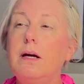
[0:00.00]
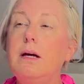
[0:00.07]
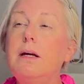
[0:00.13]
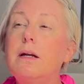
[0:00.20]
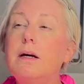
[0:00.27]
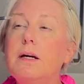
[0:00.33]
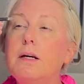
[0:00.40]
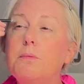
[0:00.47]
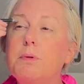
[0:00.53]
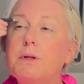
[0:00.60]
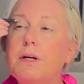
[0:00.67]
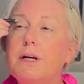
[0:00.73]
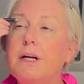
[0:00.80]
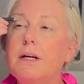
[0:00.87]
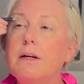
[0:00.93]
and I
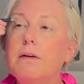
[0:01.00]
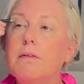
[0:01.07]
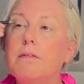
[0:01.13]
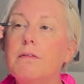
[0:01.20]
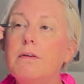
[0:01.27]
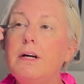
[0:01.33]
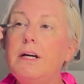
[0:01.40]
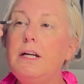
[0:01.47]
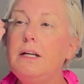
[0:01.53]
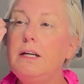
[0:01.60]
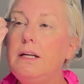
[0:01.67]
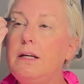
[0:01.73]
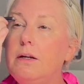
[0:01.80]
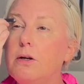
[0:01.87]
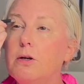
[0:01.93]
apply it right
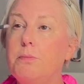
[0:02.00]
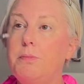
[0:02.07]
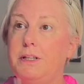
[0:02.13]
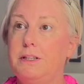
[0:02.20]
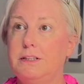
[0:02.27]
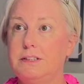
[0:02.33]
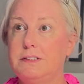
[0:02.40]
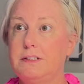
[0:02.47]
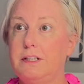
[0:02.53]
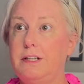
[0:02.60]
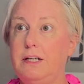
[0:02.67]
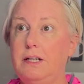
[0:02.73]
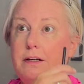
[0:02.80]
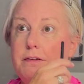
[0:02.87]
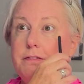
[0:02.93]
here because I
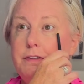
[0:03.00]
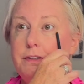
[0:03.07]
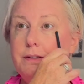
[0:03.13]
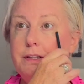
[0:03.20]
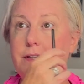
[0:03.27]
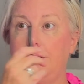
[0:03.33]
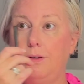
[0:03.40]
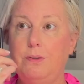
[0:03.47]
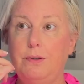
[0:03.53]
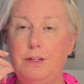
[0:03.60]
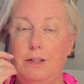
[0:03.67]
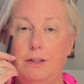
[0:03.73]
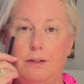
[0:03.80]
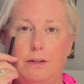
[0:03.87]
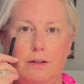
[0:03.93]
have very
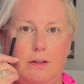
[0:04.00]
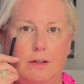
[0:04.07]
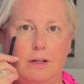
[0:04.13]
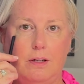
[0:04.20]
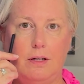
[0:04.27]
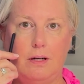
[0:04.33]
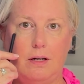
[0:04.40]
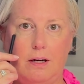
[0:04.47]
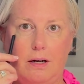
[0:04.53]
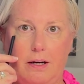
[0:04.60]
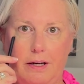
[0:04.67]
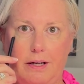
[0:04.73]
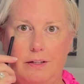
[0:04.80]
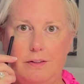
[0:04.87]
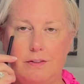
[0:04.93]
hooded
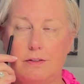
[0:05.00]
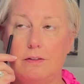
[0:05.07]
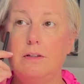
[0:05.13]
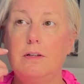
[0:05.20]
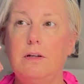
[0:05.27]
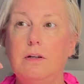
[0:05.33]
eyes.